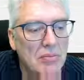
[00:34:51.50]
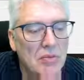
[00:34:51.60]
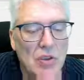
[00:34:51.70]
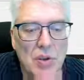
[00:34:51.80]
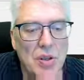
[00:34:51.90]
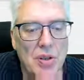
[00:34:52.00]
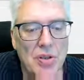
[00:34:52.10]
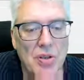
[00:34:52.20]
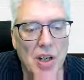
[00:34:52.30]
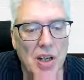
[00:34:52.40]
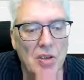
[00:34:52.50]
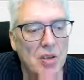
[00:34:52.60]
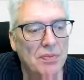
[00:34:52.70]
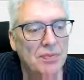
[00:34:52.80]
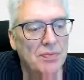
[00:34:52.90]
So it doesn't change.
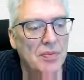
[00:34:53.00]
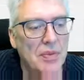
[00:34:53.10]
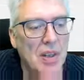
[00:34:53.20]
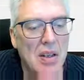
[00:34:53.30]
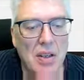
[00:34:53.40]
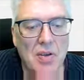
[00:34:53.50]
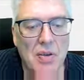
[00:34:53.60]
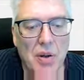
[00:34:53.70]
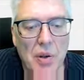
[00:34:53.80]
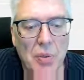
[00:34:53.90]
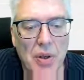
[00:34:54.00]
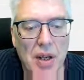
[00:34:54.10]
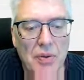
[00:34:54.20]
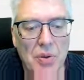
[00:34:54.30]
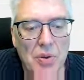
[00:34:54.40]
Now I would
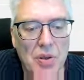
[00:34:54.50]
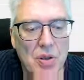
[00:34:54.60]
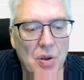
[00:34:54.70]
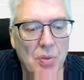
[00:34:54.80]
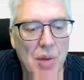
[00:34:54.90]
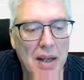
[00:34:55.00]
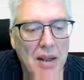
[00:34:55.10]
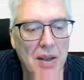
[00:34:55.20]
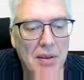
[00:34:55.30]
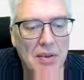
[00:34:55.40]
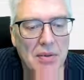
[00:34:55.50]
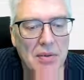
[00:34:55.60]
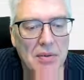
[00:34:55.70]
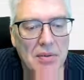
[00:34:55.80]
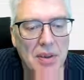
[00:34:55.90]
have to just go back.
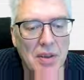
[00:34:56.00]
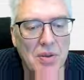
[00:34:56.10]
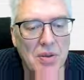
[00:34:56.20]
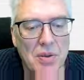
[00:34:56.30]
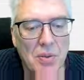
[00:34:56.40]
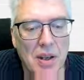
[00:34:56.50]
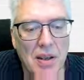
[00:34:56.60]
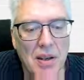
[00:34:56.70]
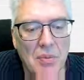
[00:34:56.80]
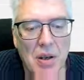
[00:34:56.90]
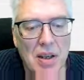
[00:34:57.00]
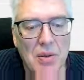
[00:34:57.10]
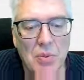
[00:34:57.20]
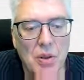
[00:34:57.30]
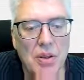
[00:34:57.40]
That's just the way the emulator
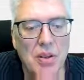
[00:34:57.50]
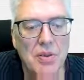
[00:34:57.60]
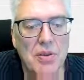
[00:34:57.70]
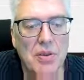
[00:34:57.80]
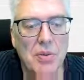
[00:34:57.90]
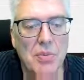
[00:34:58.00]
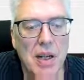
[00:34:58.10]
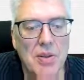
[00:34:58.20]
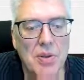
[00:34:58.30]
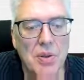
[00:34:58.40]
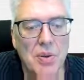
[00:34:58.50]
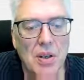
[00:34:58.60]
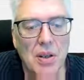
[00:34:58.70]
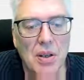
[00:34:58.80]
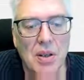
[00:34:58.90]
works. I just go back to
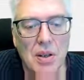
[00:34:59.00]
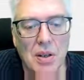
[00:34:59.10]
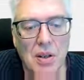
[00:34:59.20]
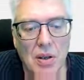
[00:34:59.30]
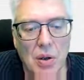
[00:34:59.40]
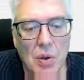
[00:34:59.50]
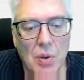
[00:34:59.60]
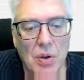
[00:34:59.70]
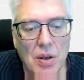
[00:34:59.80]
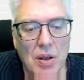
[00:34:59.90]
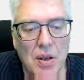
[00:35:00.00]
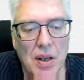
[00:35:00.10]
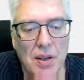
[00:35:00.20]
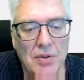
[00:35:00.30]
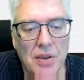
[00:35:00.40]
low
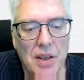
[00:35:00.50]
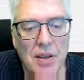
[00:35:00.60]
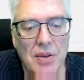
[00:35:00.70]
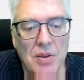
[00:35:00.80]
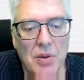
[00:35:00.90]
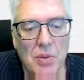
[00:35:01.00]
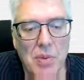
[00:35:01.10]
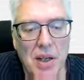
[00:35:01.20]
and try to go back